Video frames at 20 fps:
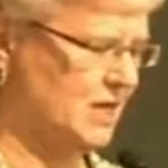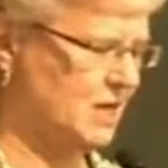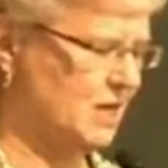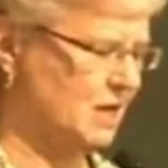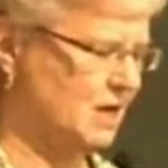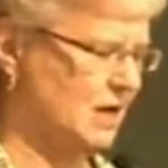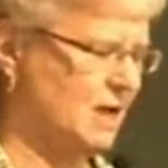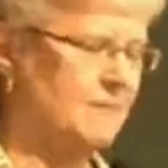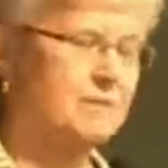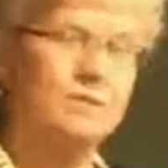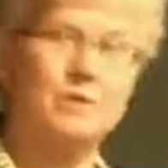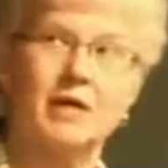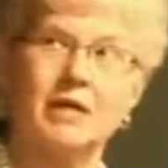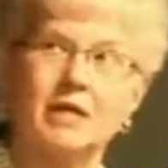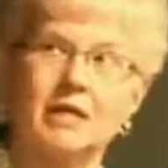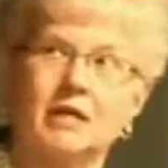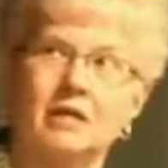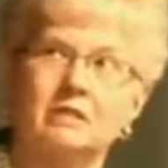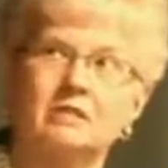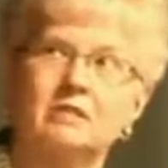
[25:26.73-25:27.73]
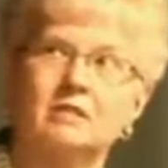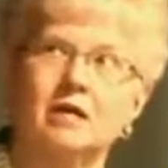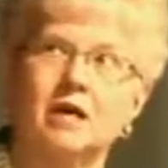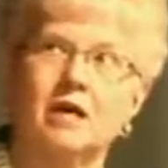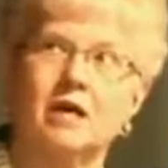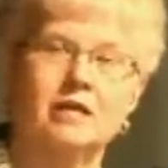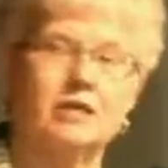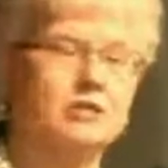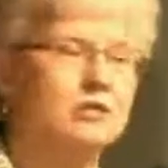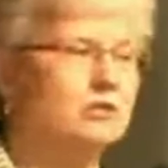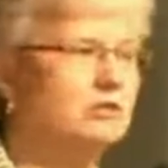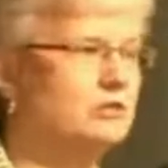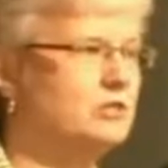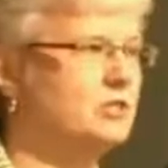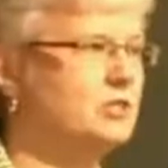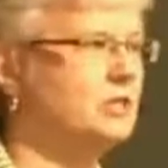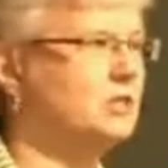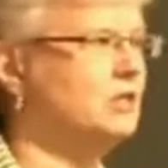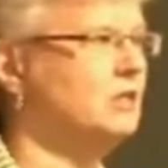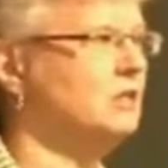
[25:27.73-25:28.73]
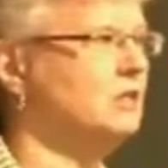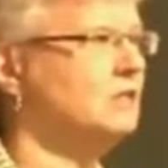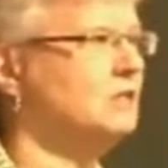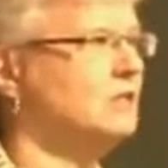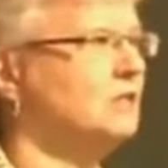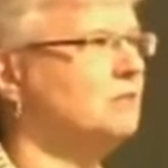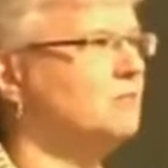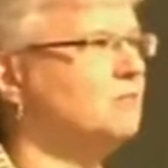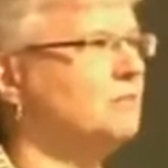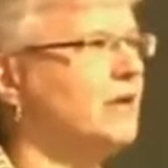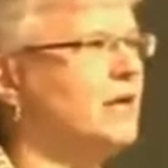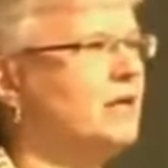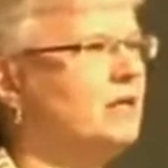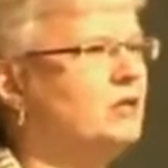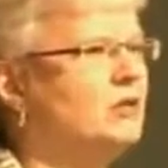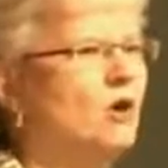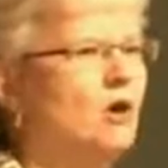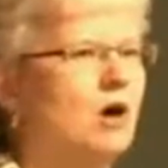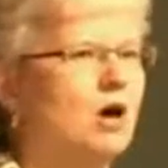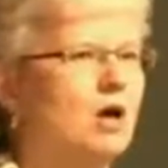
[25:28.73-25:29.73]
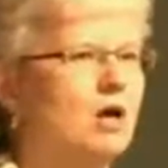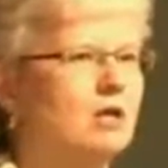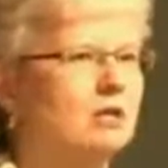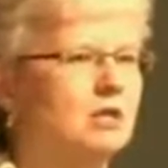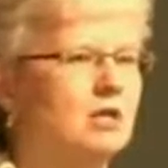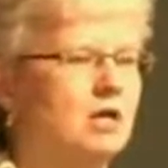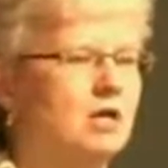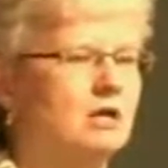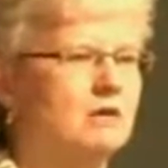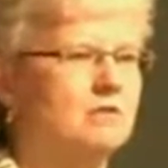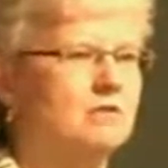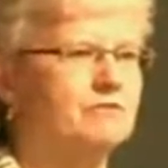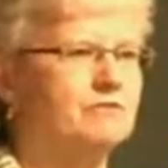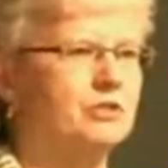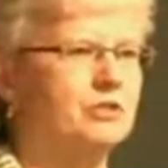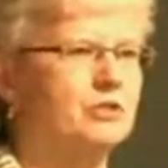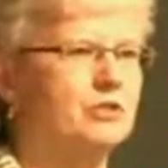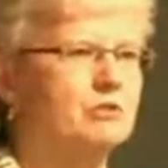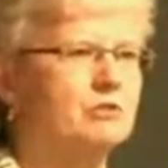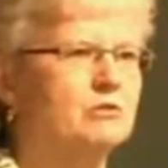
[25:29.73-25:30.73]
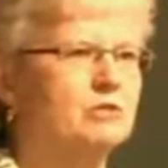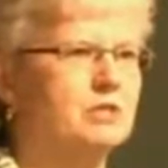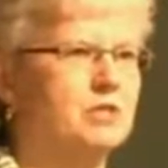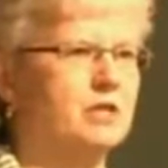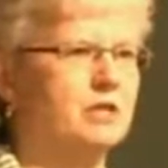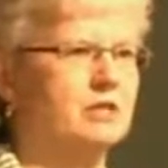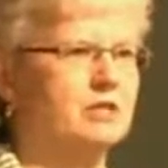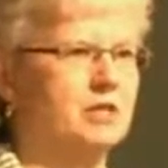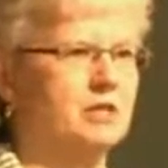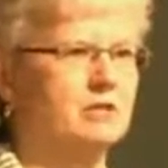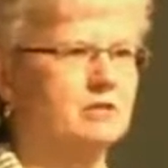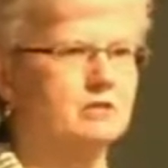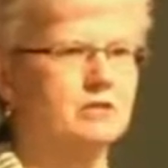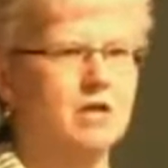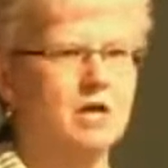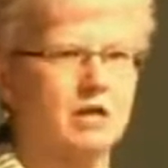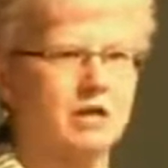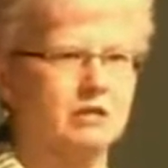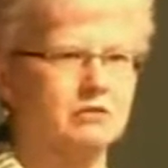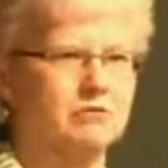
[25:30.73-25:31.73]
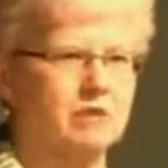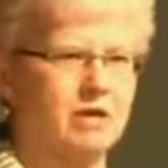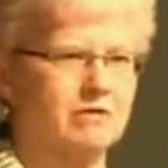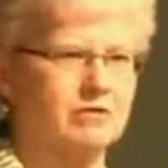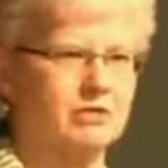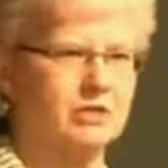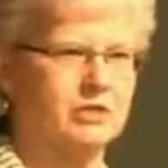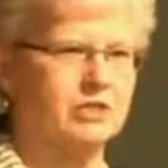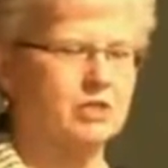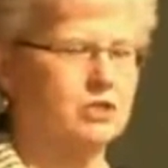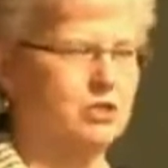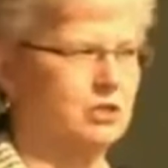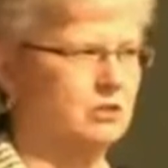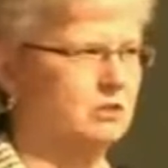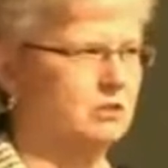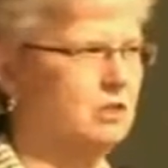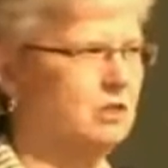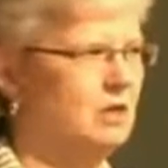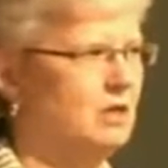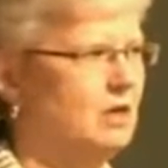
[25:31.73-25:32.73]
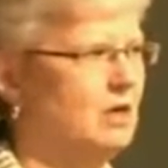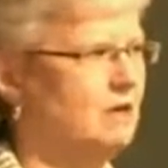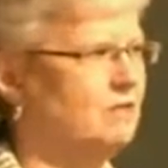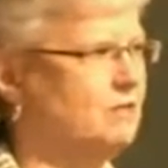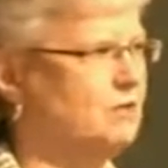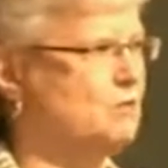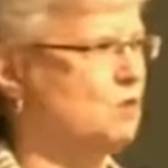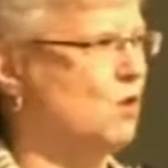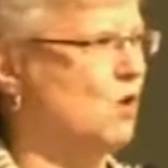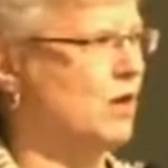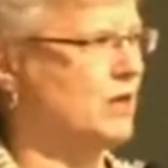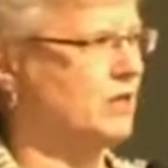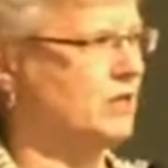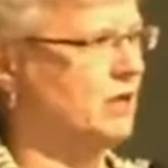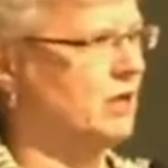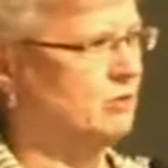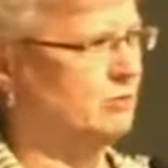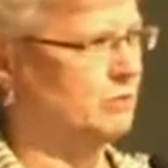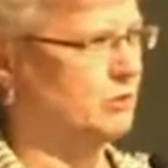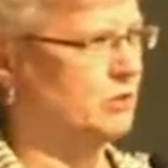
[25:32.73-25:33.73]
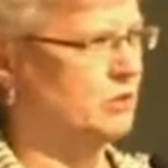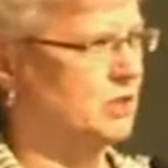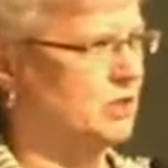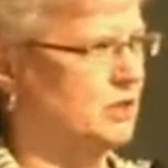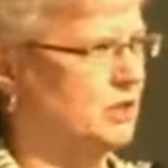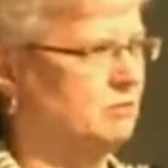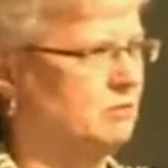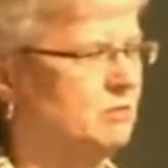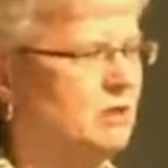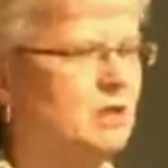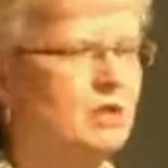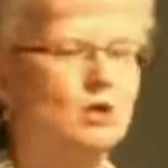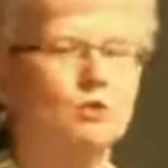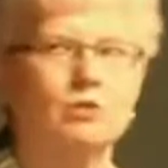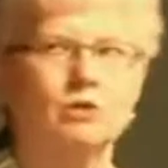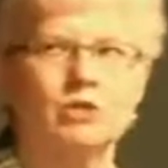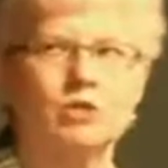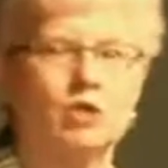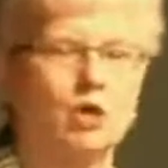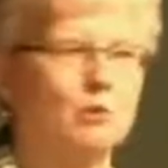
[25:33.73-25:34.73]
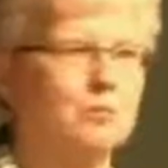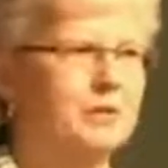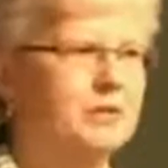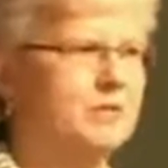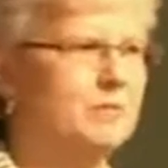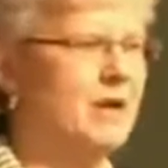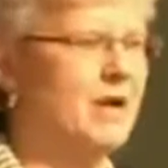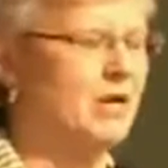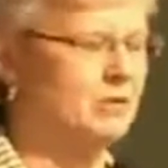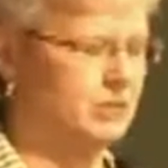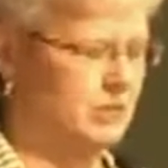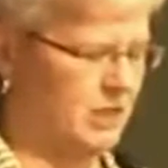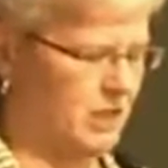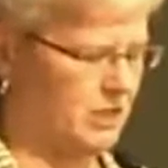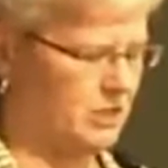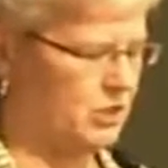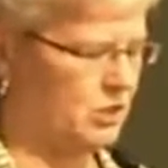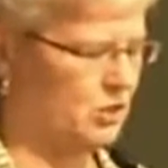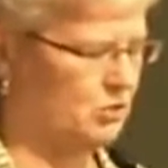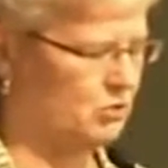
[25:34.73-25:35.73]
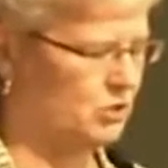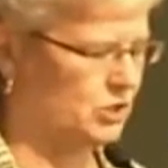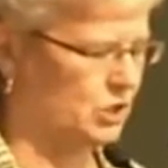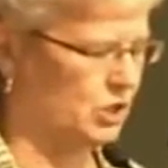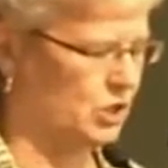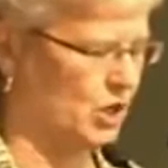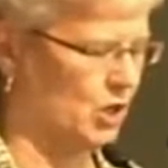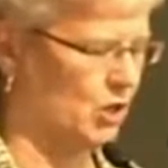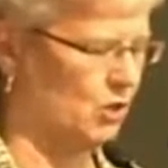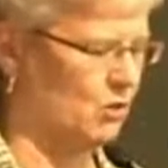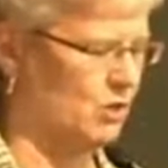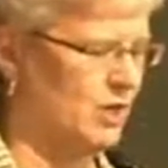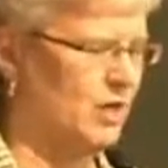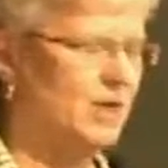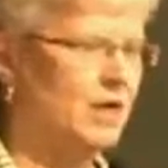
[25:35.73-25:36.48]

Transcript: On the right-hand side, you'll see the main hall of the new Santiago Calatrava edition of the Milwaukee Art Museum, which opened about 10 years ago.